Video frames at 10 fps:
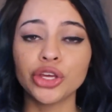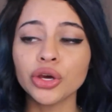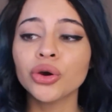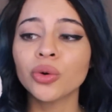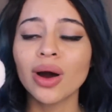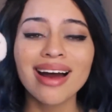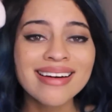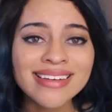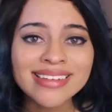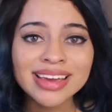you
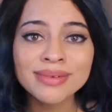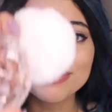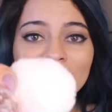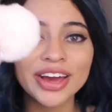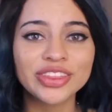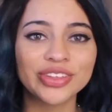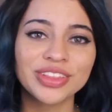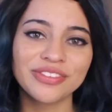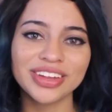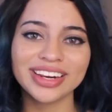can buy it
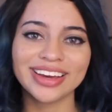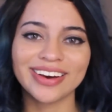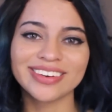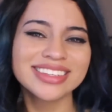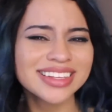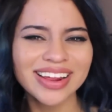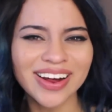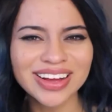through the video. Isn't that